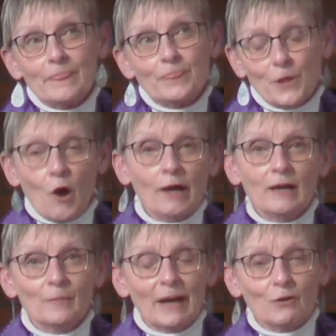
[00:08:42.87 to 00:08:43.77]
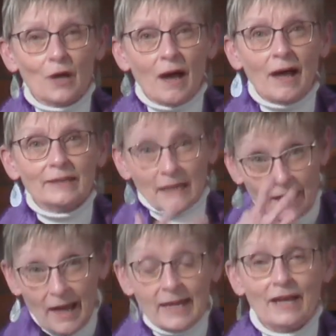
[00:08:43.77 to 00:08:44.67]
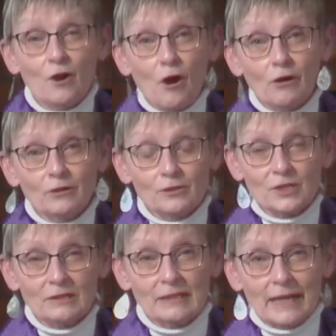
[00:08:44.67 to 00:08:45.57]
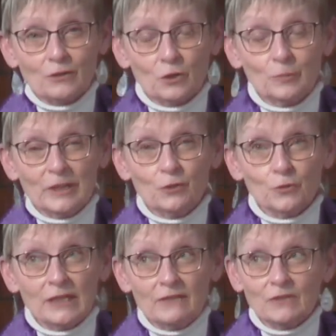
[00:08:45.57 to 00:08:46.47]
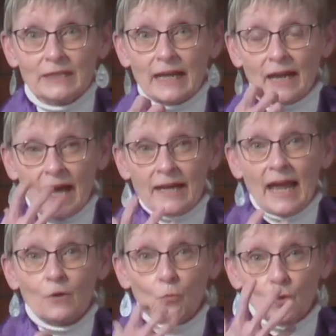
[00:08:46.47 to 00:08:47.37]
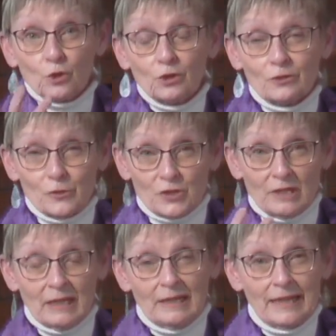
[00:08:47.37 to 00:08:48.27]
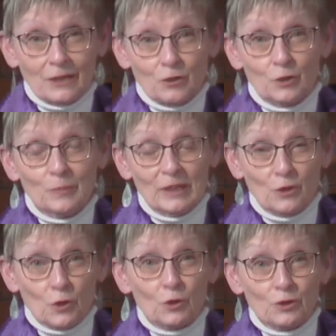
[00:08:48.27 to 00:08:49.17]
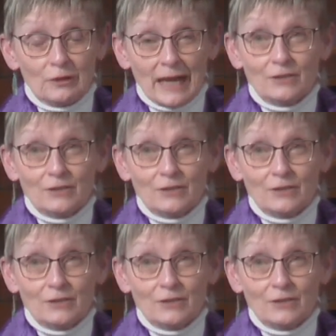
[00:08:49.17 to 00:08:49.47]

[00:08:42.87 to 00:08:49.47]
thought about God, that God had a heart that could be grieved and that God had words that could be heard.